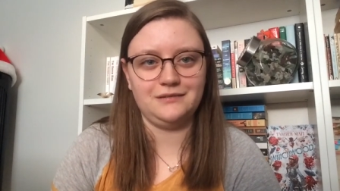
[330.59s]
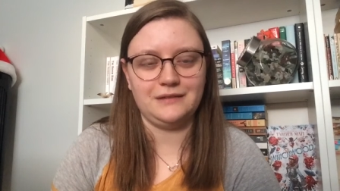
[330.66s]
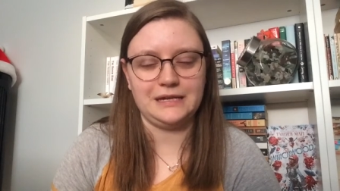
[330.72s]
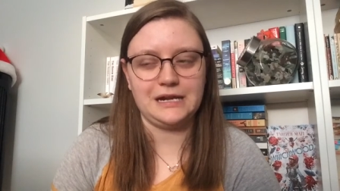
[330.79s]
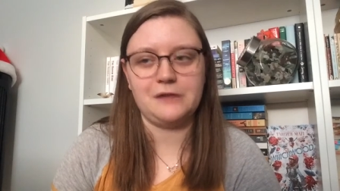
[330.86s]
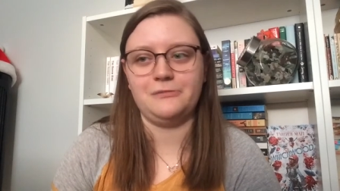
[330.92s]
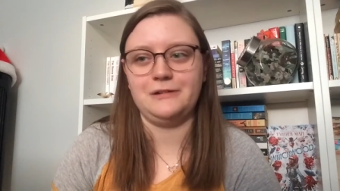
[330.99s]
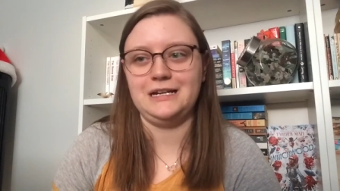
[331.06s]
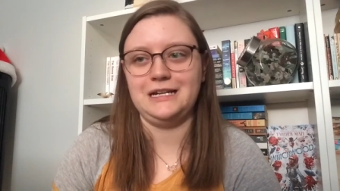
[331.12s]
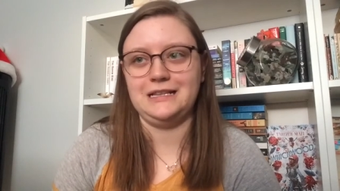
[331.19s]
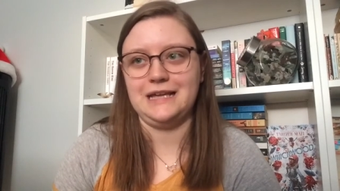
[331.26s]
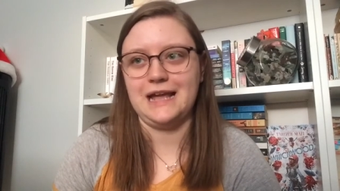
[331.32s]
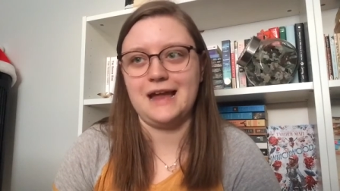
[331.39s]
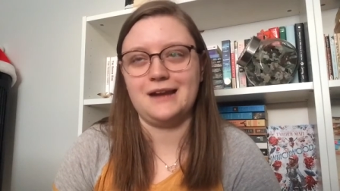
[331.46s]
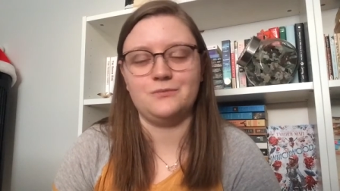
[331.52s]
Like, I'm reading
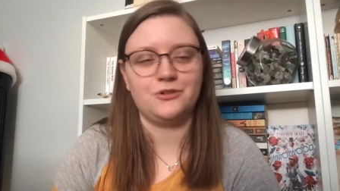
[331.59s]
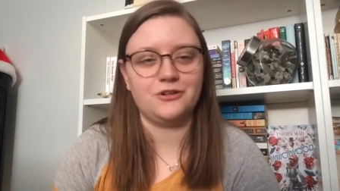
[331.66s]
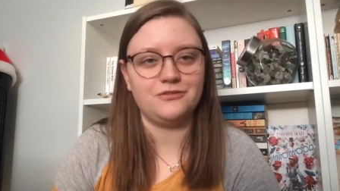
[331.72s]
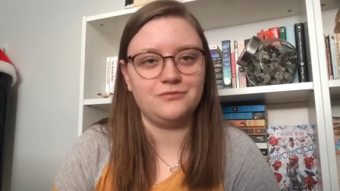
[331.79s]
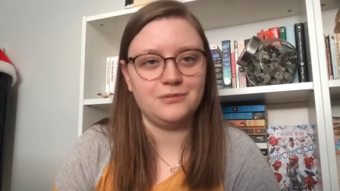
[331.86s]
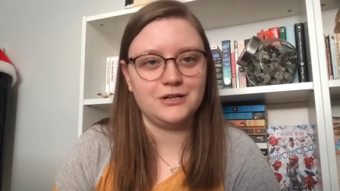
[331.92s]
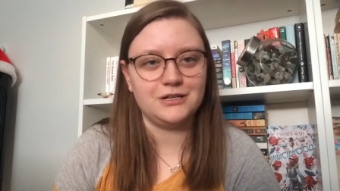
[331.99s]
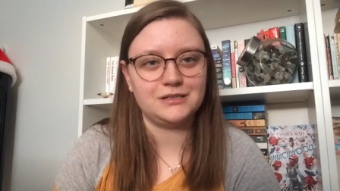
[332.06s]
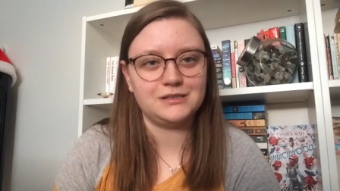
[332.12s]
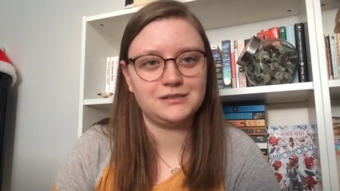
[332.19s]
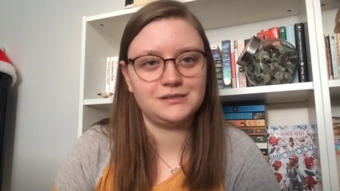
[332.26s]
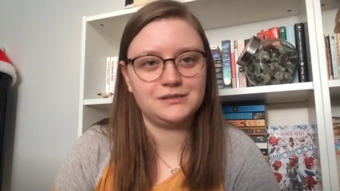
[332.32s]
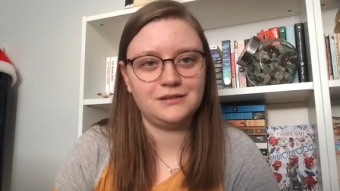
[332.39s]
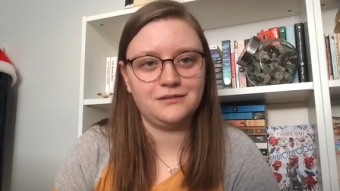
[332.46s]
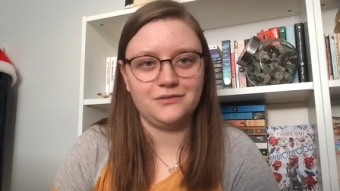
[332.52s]
the Animorph
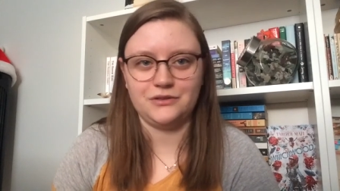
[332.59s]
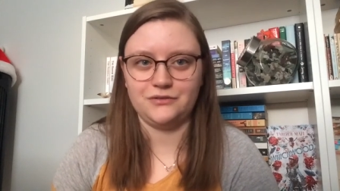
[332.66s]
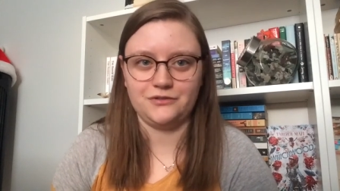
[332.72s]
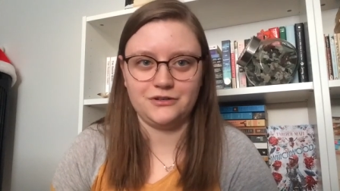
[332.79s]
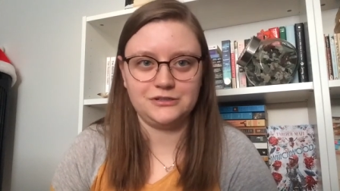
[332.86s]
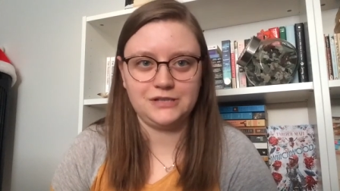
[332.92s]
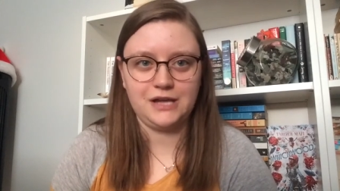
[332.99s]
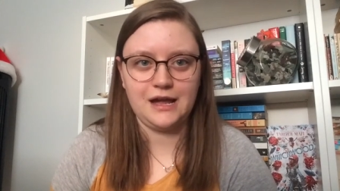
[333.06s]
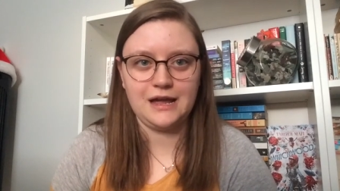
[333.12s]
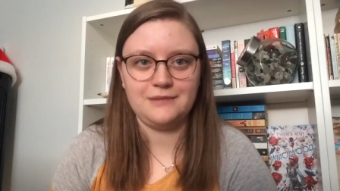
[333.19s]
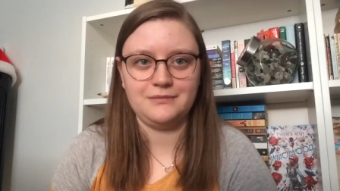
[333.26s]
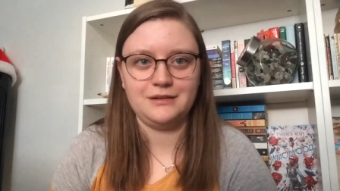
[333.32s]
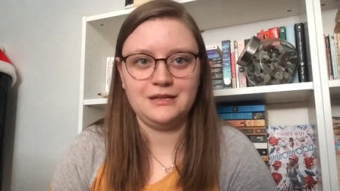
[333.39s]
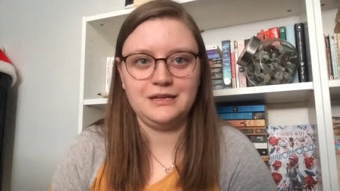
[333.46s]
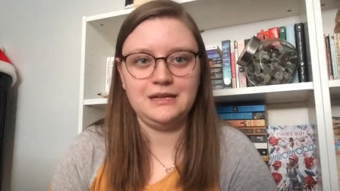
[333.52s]
books for the first time,